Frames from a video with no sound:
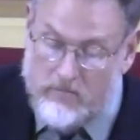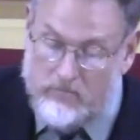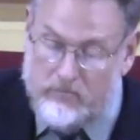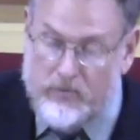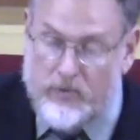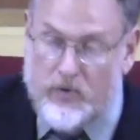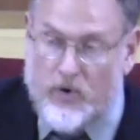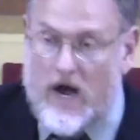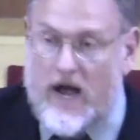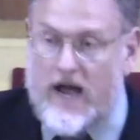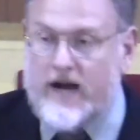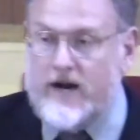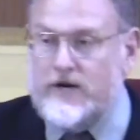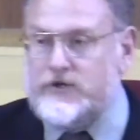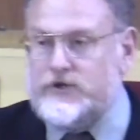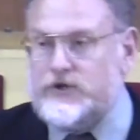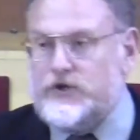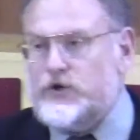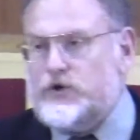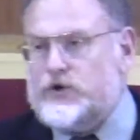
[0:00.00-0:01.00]
prior
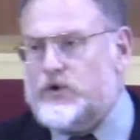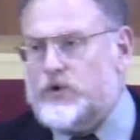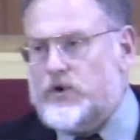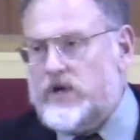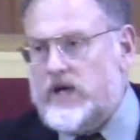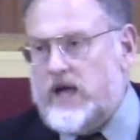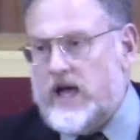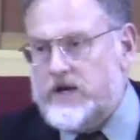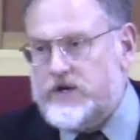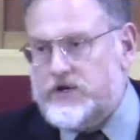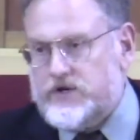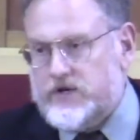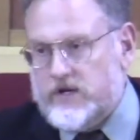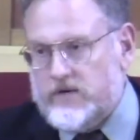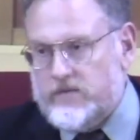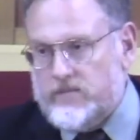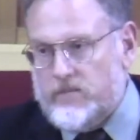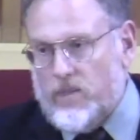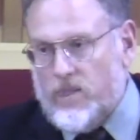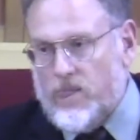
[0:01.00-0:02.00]
to
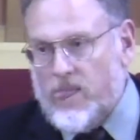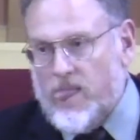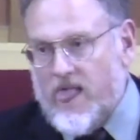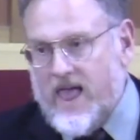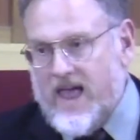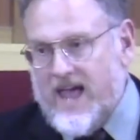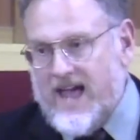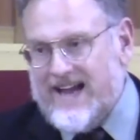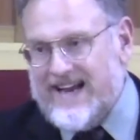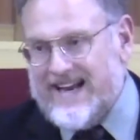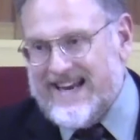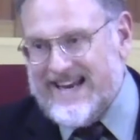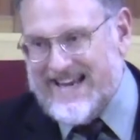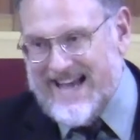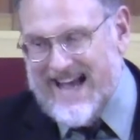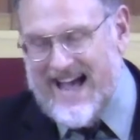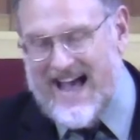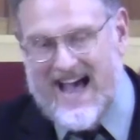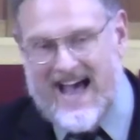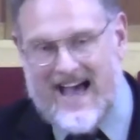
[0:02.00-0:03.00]
creation,
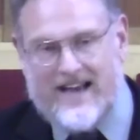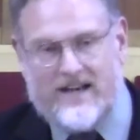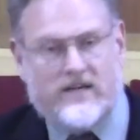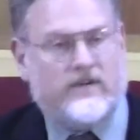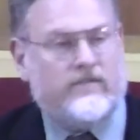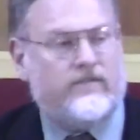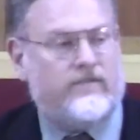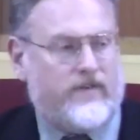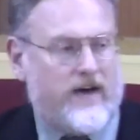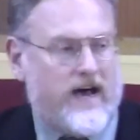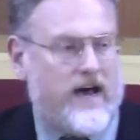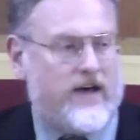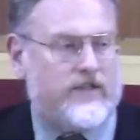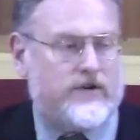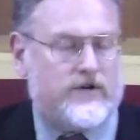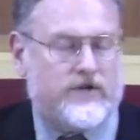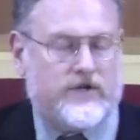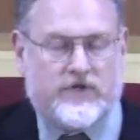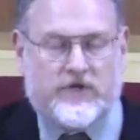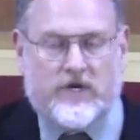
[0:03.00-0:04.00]
God,
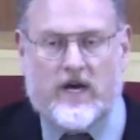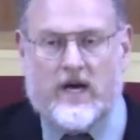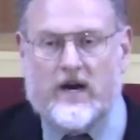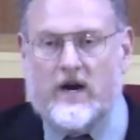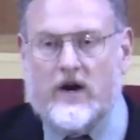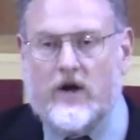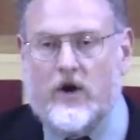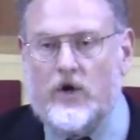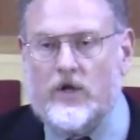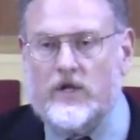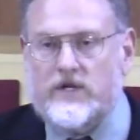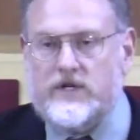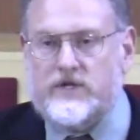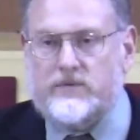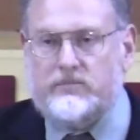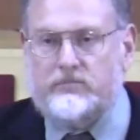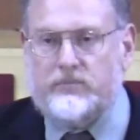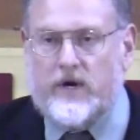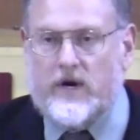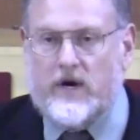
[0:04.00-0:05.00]
Father, Son, and Holy
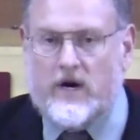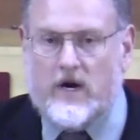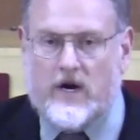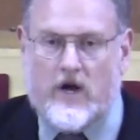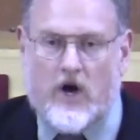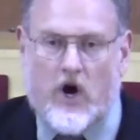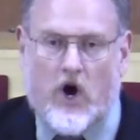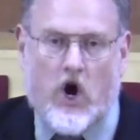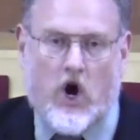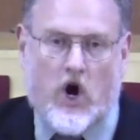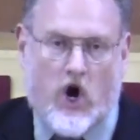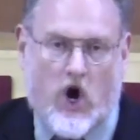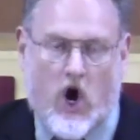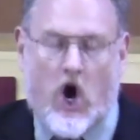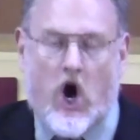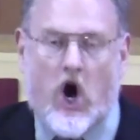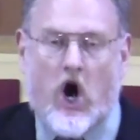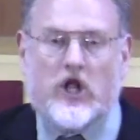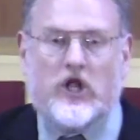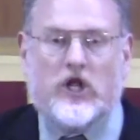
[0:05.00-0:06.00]
Spirit are
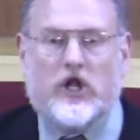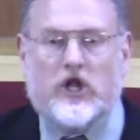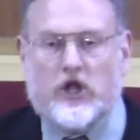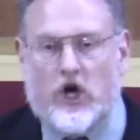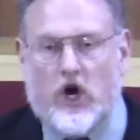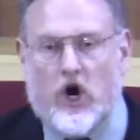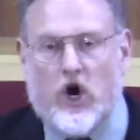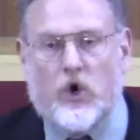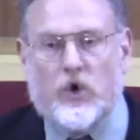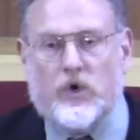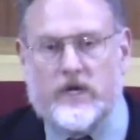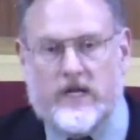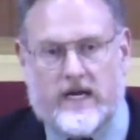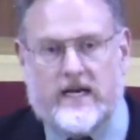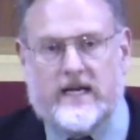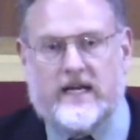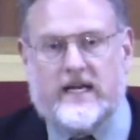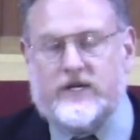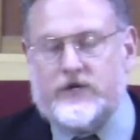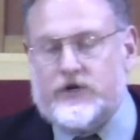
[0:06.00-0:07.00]
all alone
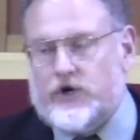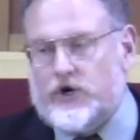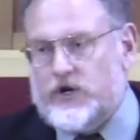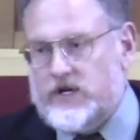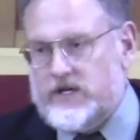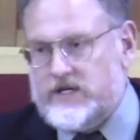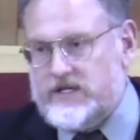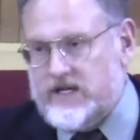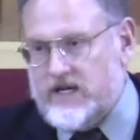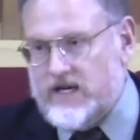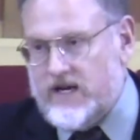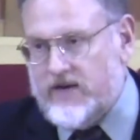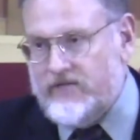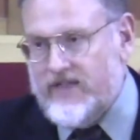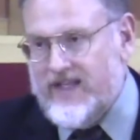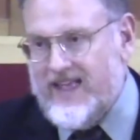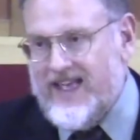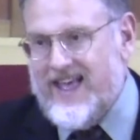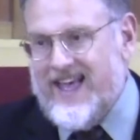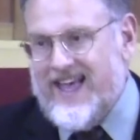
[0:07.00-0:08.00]
in eternity.
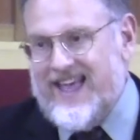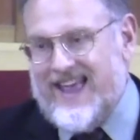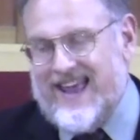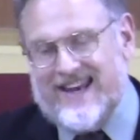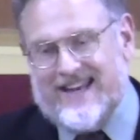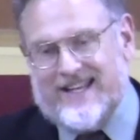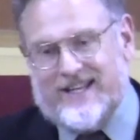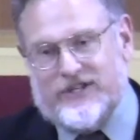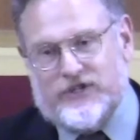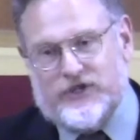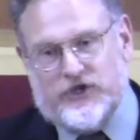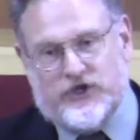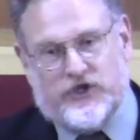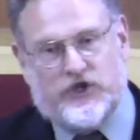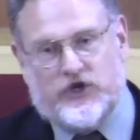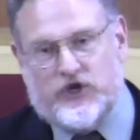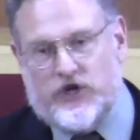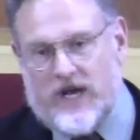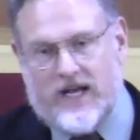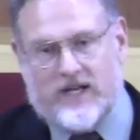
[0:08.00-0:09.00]
It is
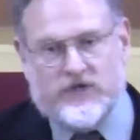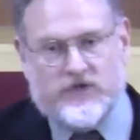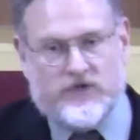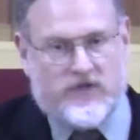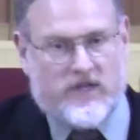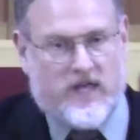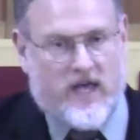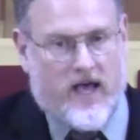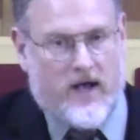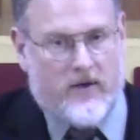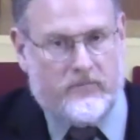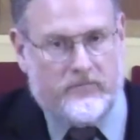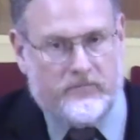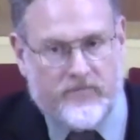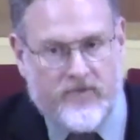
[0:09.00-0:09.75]
just them.